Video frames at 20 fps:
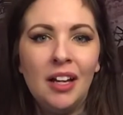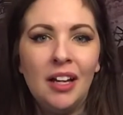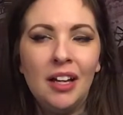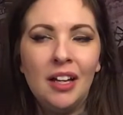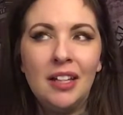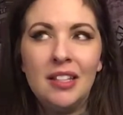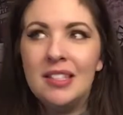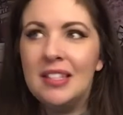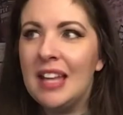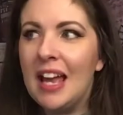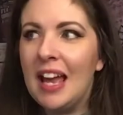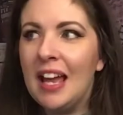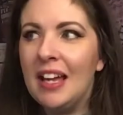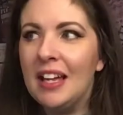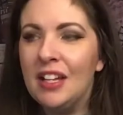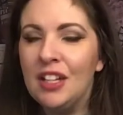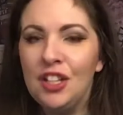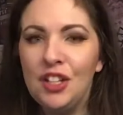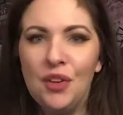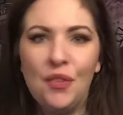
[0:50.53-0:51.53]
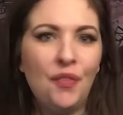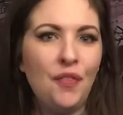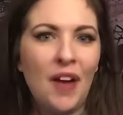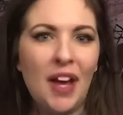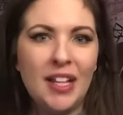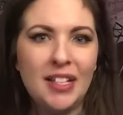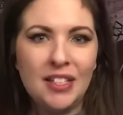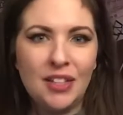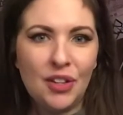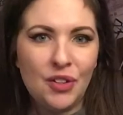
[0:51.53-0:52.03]
say you
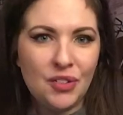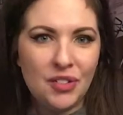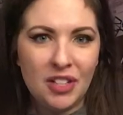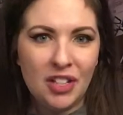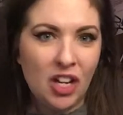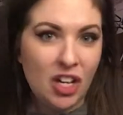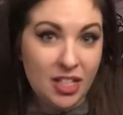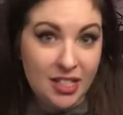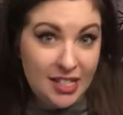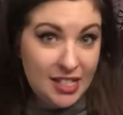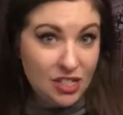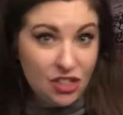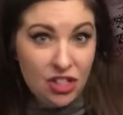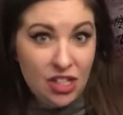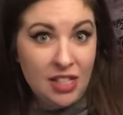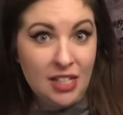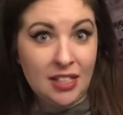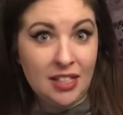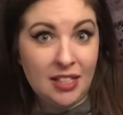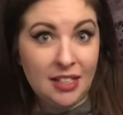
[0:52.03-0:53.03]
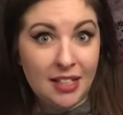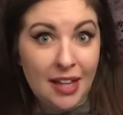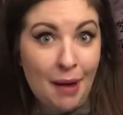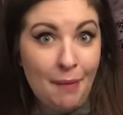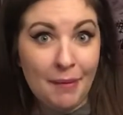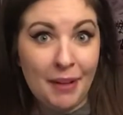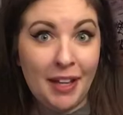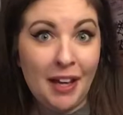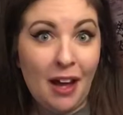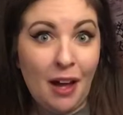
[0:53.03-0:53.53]
find there's an audition
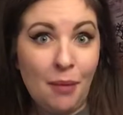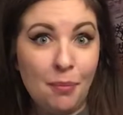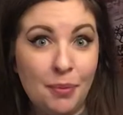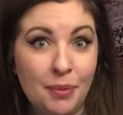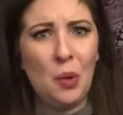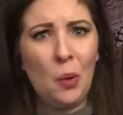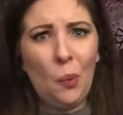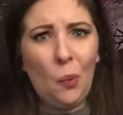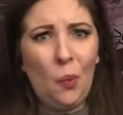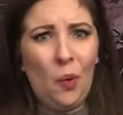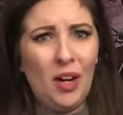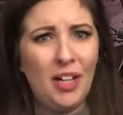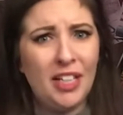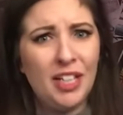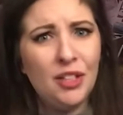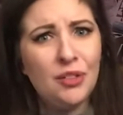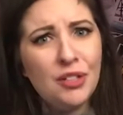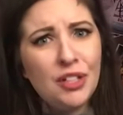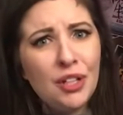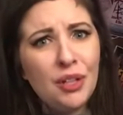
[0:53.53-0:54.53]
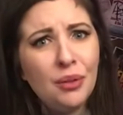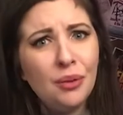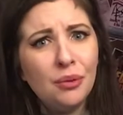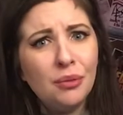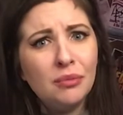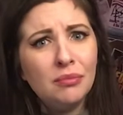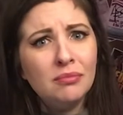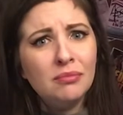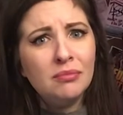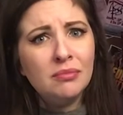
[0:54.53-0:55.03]
coming up. What do?
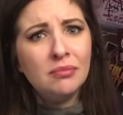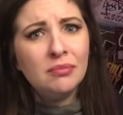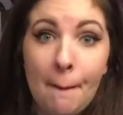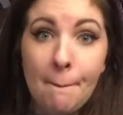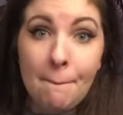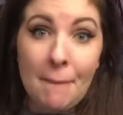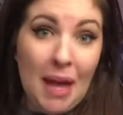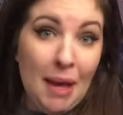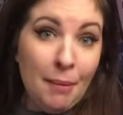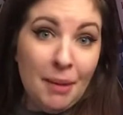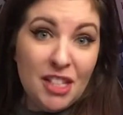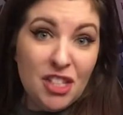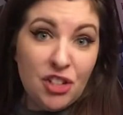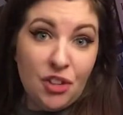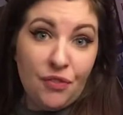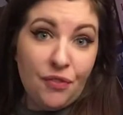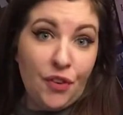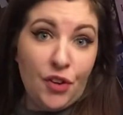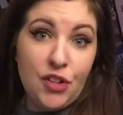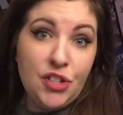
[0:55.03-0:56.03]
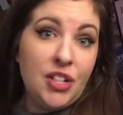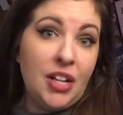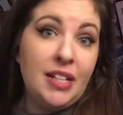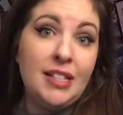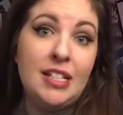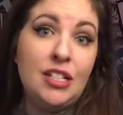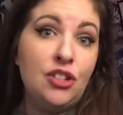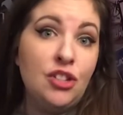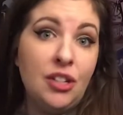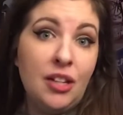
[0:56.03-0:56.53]
Maybe it's your first
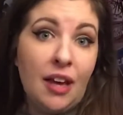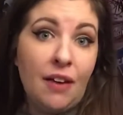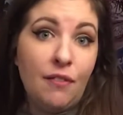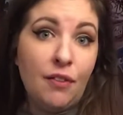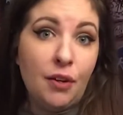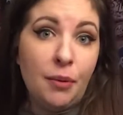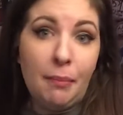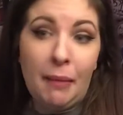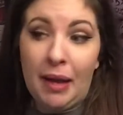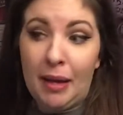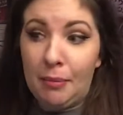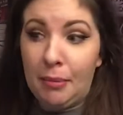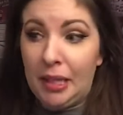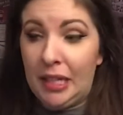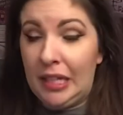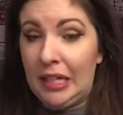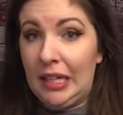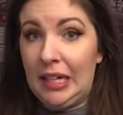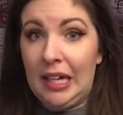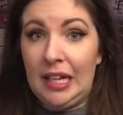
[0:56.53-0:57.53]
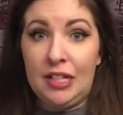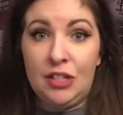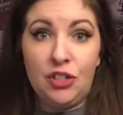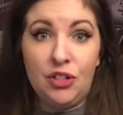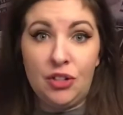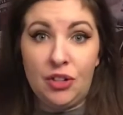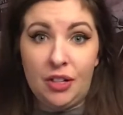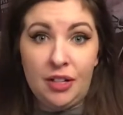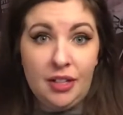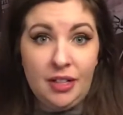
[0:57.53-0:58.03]
audition ever, maybe it's
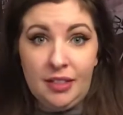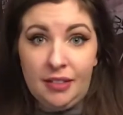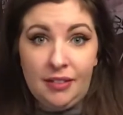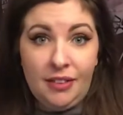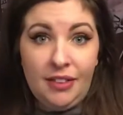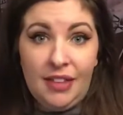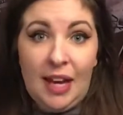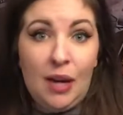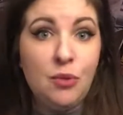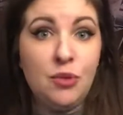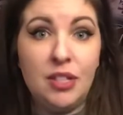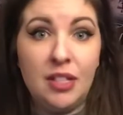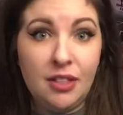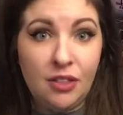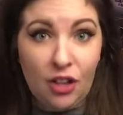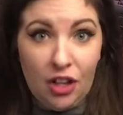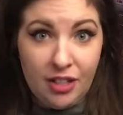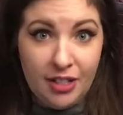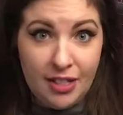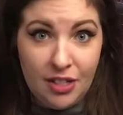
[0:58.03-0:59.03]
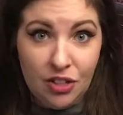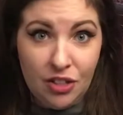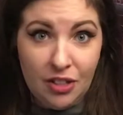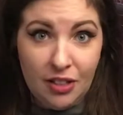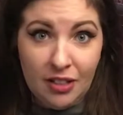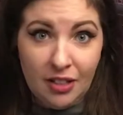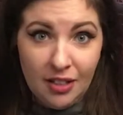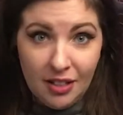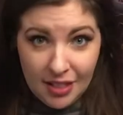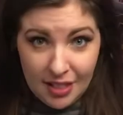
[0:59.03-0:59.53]
your 1000th audition.
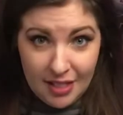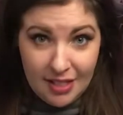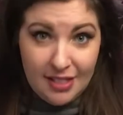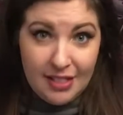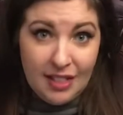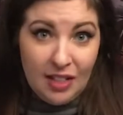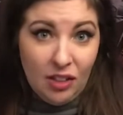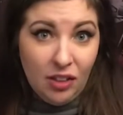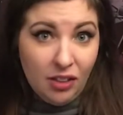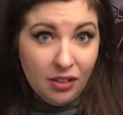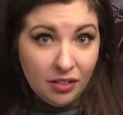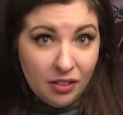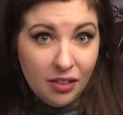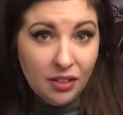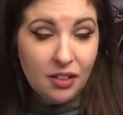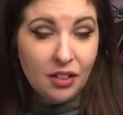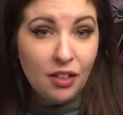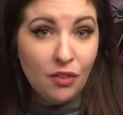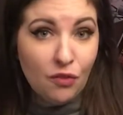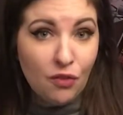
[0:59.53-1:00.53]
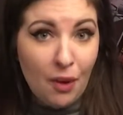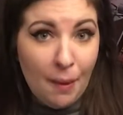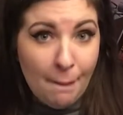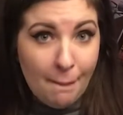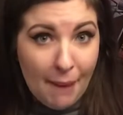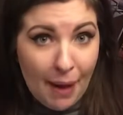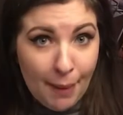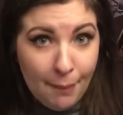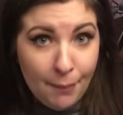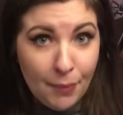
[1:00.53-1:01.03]
Still,
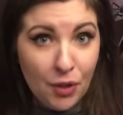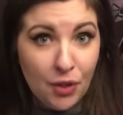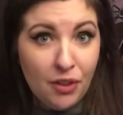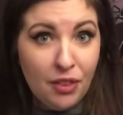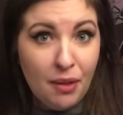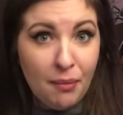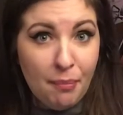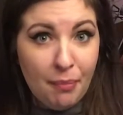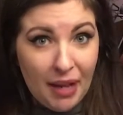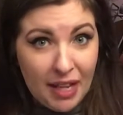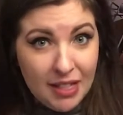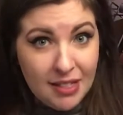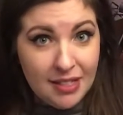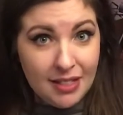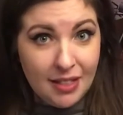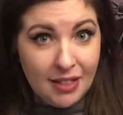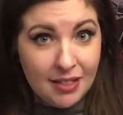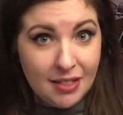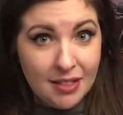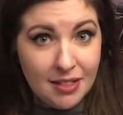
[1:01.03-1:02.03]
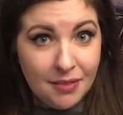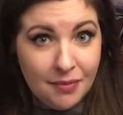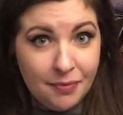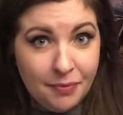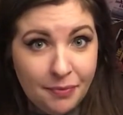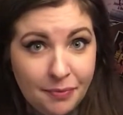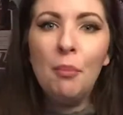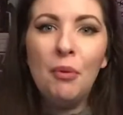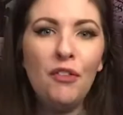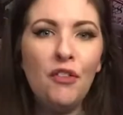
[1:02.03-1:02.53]
remember the basics.
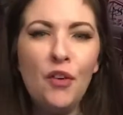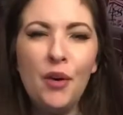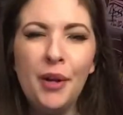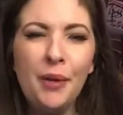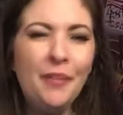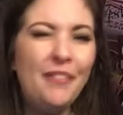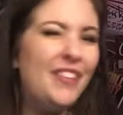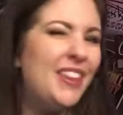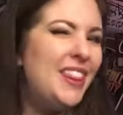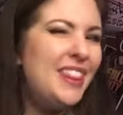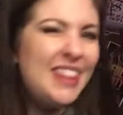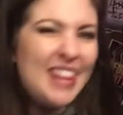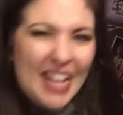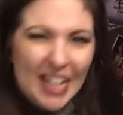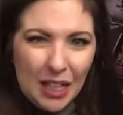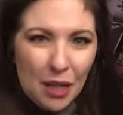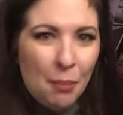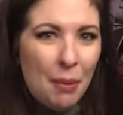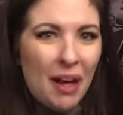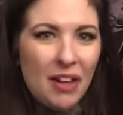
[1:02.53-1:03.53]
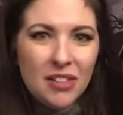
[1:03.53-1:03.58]
Before you even think about